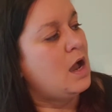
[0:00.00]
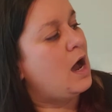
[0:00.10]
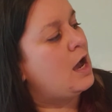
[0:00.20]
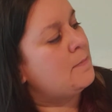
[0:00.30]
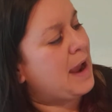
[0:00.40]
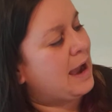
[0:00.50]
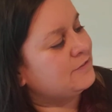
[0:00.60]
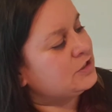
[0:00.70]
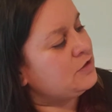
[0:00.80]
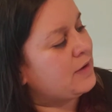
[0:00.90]

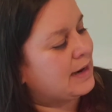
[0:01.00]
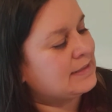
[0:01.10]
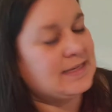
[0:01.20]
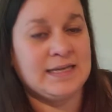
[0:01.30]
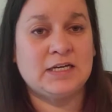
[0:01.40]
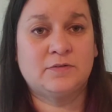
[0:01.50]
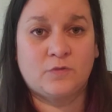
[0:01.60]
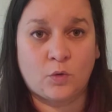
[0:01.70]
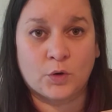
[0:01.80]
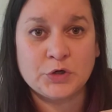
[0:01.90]
After you've annotated, of
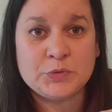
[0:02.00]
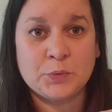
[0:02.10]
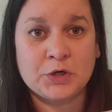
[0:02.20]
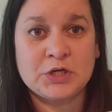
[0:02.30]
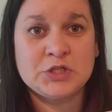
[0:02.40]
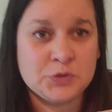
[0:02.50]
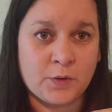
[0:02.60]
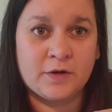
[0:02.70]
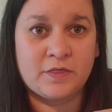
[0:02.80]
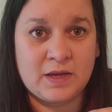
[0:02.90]
course, we're going to do
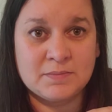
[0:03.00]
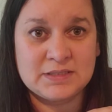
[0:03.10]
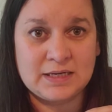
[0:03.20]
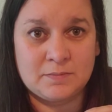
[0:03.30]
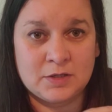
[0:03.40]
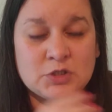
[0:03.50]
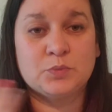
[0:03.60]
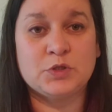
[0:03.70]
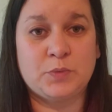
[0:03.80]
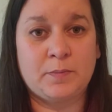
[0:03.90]
our theme statements,
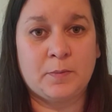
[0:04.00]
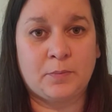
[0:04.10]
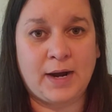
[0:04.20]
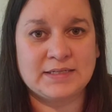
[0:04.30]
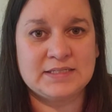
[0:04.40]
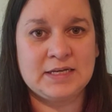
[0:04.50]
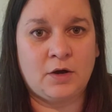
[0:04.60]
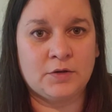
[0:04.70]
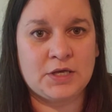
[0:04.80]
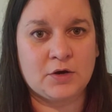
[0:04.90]
which we've been practicing
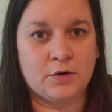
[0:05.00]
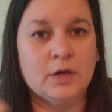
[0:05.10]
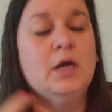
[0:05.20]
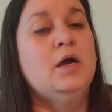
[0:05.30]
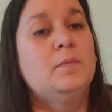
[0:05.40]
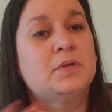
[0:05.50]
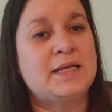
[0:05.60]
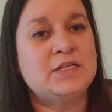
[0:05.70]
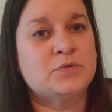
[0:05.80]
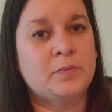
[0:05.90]
all year.
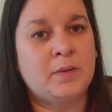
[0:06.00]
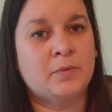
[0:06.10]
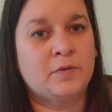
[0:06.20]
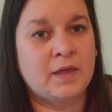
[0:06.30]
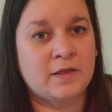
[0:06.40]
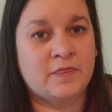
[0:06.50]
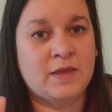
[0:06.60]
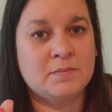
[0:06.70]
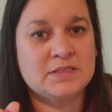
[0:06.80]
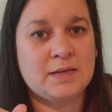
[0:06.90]
Please remember that a
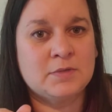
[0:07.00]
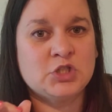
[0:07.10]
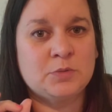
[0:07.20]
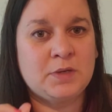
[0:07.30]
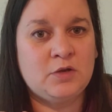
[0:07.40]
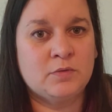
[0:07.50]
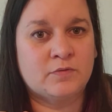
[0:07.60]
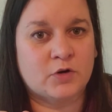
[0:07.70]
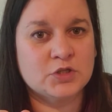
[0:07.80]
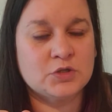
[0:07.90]
theme statement should be
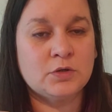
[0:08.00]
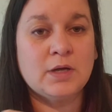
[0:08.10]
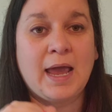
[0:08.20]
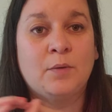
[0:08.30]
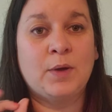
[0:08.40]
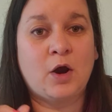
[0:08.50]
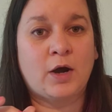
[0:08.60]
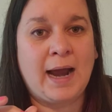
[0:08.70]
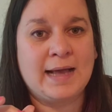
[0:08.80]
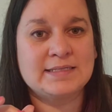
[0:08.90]
universal, and we
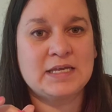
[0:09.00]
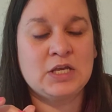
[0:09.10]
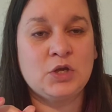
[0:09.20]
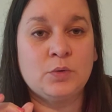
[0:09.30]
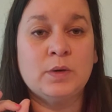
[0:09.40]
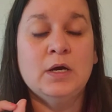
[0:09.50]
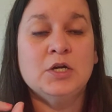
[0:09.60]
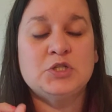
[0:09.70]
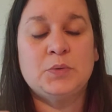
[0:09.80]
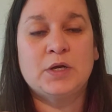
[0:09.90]
are asking you
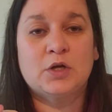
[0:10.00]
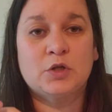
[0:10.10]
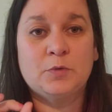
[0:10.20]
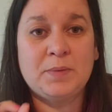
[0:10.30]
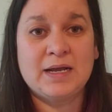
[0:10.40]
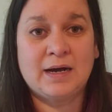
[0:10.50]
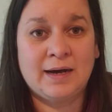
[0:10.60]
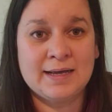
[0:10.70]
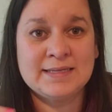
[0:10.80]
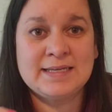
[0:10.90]
to include
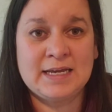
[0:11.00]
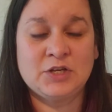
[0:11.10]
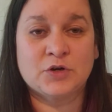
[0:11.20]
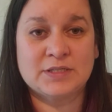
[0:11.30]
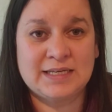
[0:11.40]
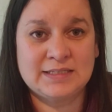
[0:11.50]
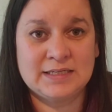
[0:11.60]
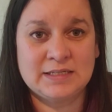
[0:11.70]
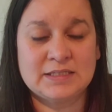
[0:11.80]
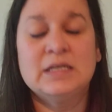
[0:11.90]
because in your
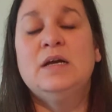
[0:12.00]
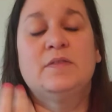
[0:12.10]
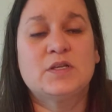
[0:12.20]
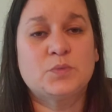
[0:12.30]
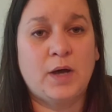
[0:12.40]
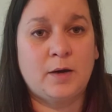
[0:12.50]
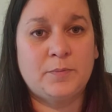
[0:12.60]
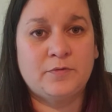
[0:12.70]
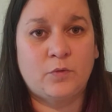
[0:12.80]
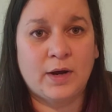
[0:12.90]
sentence. This will help
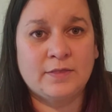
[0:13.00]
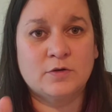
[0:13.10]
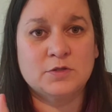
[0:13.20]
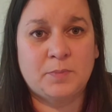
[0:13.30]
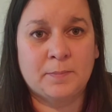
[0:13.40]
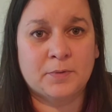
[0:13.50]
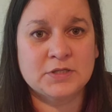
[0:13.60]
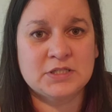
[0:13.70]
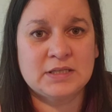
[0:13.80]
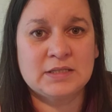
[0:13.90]
avoid those bumper
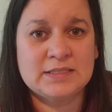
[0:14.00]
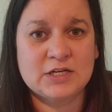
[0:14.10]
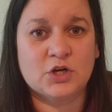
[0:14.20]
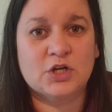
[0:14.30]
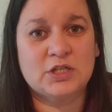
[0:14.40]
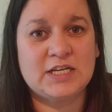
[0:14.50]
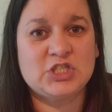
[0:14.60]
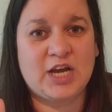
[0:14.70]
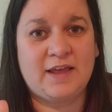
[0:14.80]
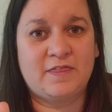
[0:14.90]
sticker
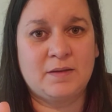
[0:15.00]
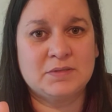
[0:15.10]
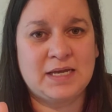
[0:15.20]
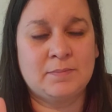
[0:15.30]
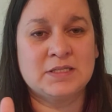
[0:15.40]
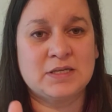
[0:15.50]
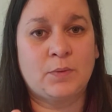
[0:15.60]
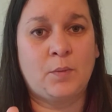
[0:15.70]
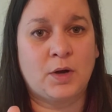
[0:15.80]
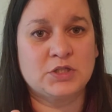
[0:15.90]
cliche theme statements that
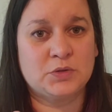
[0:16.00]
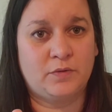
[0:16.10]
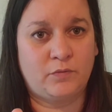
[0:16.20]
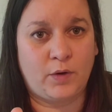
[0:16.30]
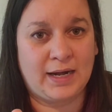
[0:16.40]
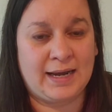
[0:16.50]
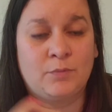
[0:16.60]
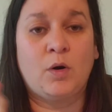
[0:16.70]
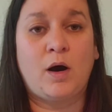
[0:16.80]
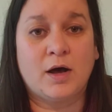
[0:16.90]
we want to avoid. It
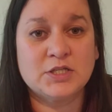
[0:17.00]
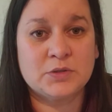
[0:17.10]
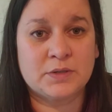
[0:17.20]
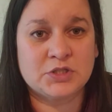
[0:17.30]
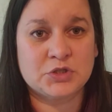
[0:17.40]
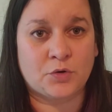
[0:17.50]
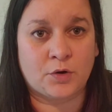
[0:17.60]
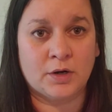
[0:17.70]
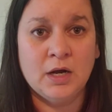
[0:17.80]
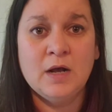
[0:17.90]
will also
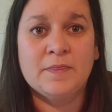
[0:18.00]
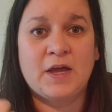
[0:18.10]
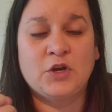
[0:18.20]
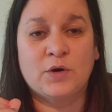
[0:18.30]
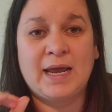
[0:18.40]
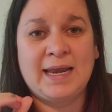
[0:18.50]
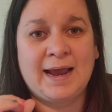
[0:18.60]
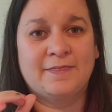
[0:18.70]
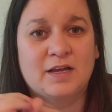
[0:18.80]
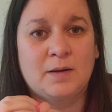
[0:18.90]
ensure that you're getting
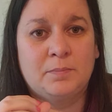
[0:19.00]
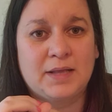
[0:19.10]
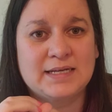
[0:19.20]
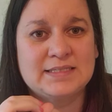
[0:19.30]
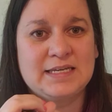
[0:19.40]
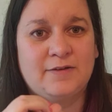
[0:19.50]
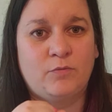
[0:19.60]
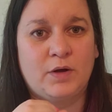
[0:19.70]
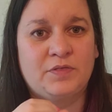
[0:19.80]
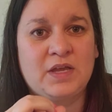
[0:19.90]
at the complexity of
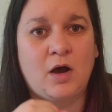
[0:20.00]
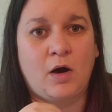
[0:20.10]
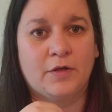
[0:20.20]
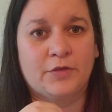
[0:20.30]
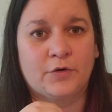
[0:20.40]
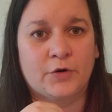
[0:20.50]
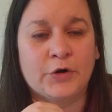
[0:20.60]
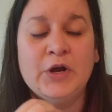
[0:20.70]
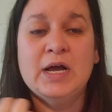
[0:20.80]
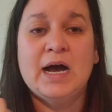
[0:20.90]
what the
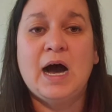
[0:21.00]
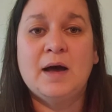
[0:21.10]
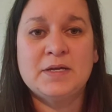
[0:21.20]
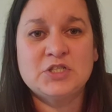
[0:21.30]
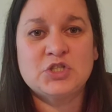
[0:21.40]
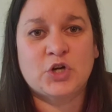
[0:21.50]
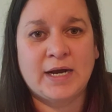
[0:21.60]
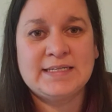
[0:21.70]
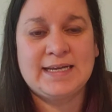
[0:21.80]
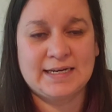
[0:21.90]
author is
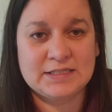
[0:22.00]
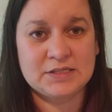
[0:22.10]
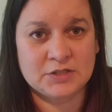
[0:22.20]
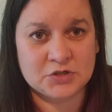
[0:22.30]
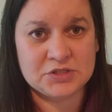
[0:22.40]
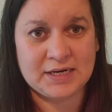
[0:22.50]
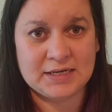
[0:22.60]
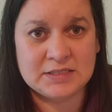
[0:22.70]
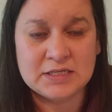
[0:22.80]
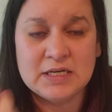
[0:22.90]
trying to get us to
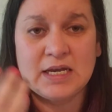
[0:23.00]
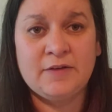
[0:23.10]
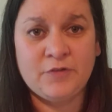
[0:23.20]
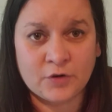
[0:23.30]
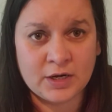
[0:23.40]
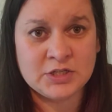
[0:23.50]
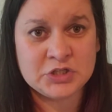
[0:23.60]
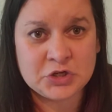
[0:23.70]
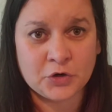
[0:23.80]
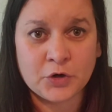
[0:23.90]
understand. If you're
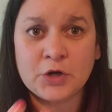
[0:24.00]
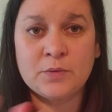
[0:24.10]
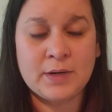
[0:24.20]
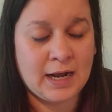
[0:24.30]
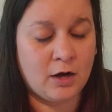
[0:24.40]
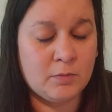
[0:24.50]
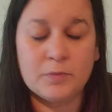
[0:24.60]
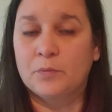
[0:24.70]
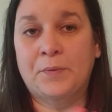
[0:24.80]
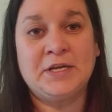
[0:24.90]
unsure or you help,
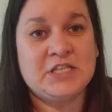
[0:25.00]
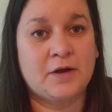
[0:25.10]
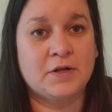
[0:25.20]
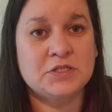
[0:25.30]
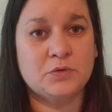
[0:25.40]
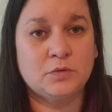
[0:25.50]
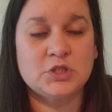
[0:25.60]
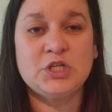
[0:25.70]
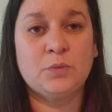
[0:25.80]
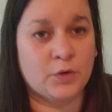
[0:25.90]
reach out on
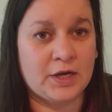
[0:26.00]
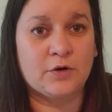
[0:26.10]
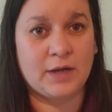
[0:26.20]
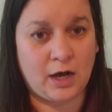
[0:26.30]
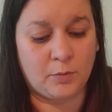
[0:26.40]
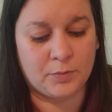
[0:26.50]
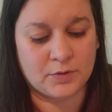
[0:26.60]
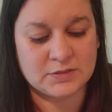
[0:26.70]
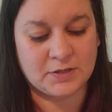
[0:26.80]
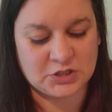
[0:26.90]
Schoology. We're here to help you
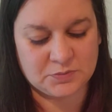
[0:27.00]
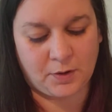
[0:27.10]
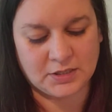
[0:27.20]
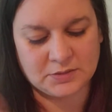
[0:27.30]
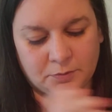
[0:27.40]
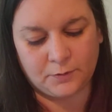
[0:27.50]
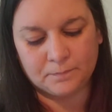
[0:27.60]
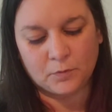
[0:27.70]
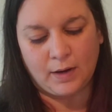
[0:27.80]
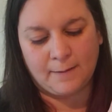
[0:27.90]
as much as possible,
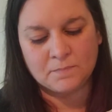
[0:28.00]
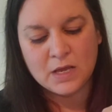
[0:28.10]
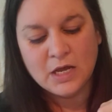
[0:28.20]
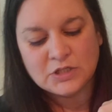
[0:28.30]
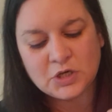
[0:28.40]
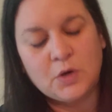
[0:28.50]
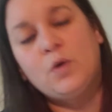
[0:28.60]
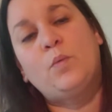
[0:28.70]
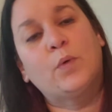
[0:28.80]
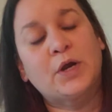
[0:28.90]
okay?
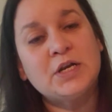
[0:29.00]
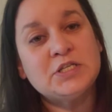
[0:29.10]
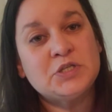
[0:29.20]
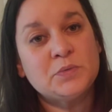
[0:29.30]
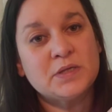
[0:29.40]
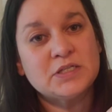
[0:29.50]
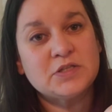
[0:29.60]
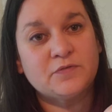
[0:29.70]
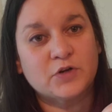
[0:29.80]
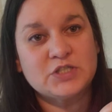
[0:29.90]
So we're going to do this
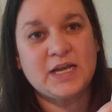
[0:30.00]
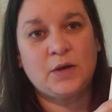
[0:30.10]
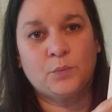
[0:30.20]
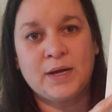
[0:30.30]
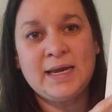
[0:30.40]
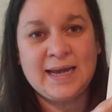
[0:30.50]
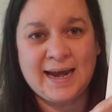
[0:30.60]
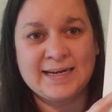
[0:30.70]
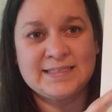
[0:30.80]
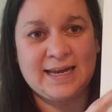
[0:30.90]
the first day, read,
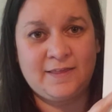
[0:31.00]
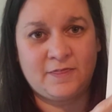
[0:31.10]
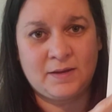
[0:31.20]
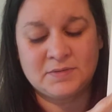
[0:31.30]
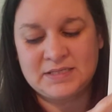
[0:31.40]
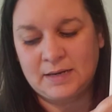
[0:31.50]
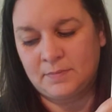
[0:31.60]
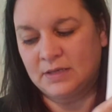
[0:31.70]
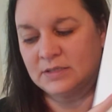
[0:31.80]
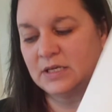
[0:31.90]
annotate, theme
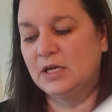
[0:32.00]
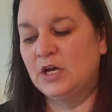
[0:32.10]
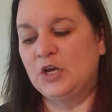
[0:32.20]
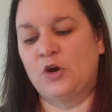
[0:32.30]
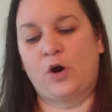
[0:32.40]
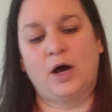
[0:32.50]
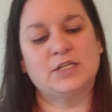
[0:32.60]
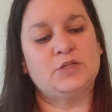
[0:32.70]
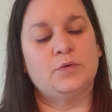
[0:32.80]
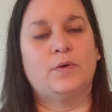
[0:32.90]
statement. You're
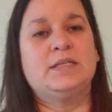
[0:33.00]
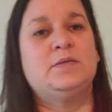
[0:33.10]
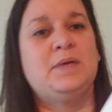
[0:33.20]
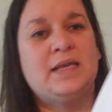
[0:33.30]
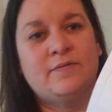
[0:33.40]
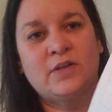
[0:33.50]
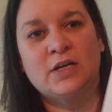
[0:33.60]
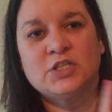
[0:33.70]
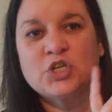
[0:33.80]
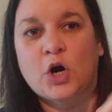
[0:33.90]
also going to be given
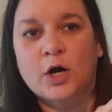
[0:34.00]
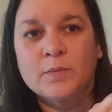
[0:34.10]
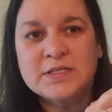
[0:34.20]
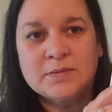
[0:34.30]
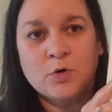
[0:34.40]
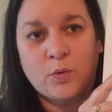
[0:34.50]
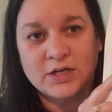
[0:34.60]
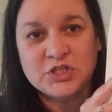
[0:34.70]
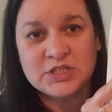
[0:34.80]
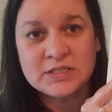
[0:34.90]
a chart with some
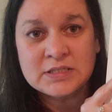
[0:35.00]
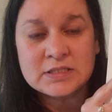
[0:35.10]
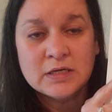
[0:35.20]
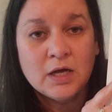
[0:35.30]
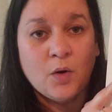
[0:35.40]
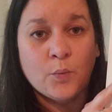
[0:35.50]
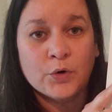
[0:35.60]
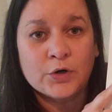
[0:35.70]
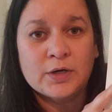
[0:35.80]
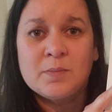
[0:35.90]
questions.
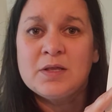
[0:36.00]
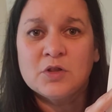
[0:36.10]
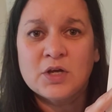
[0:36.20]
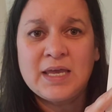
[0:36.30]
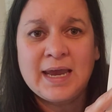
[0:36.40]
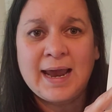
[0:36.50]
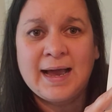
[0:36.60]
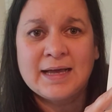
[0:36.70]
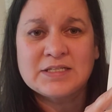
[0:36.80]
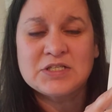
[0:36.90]
We're going to be looking
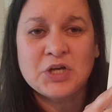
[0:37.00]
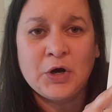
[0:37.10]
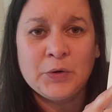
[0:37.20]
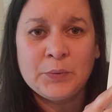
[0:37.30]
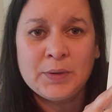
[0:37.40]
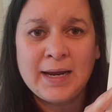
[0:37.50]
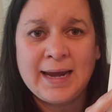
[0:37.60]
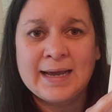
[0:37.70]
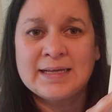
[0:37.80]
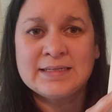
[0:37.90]
at tone
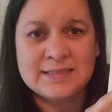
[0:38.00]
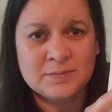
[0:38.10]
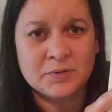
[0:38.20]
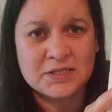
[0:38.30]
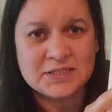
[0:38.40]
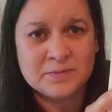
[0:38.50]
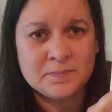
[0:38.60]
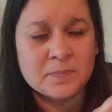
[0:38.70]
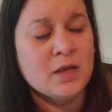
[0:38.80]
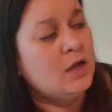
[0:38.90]
and
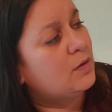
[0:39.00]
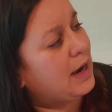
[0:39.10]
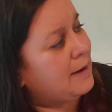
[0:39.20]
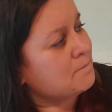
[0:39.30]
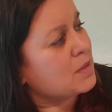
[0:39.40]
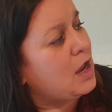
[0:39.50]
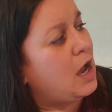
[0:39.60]
symbolism, okay?